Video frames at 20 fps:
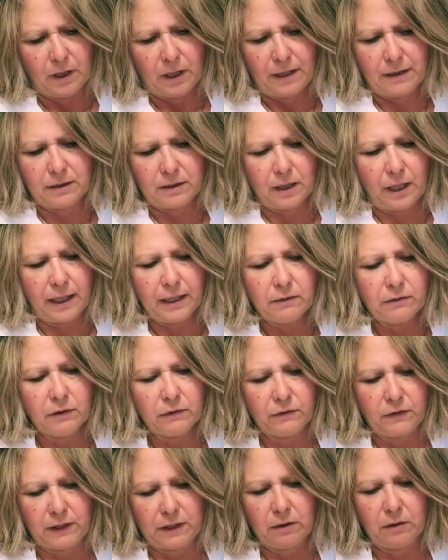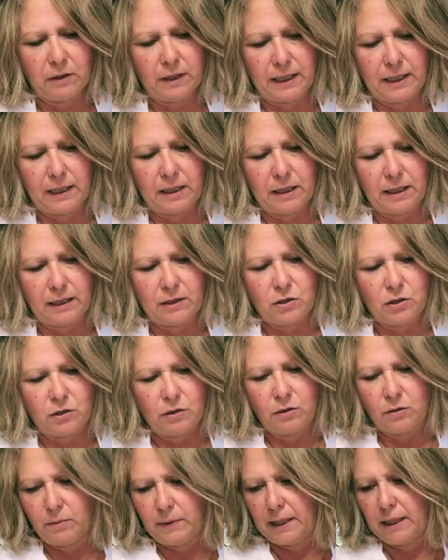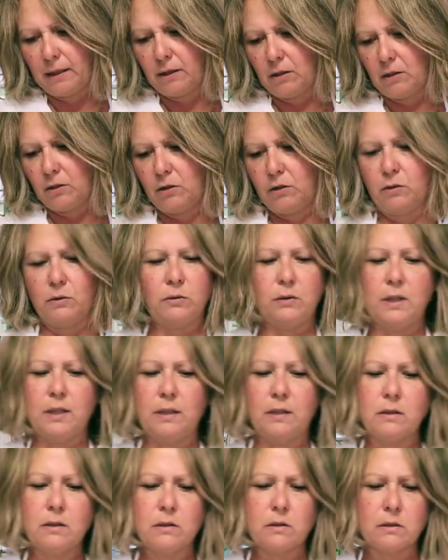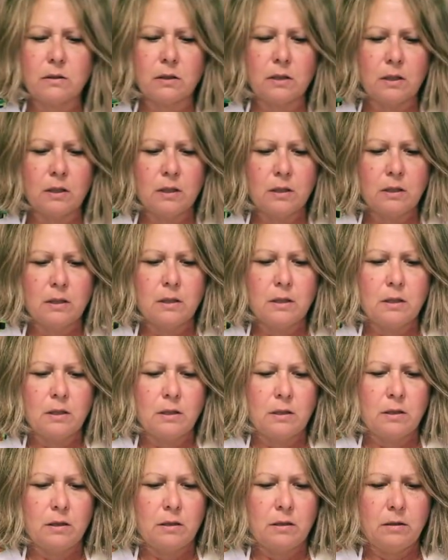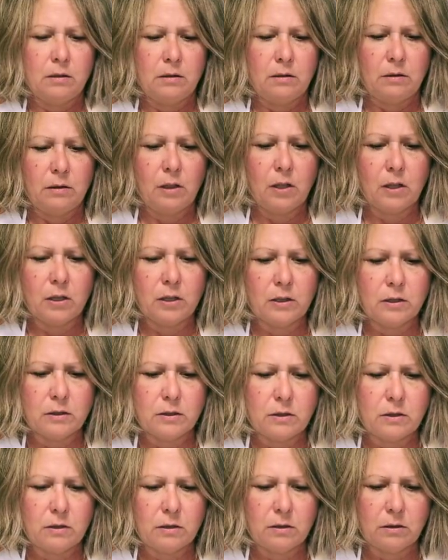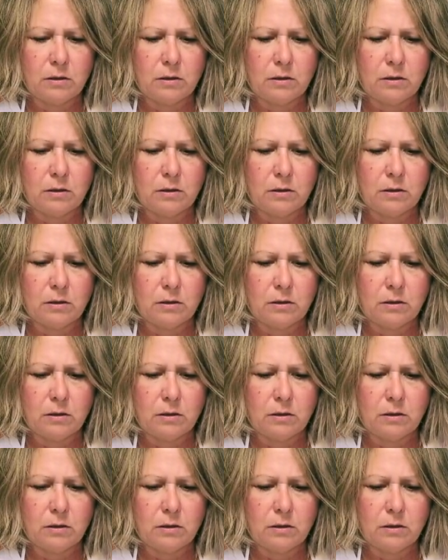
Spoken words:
It's kind of a feel thing as you begin to do this art,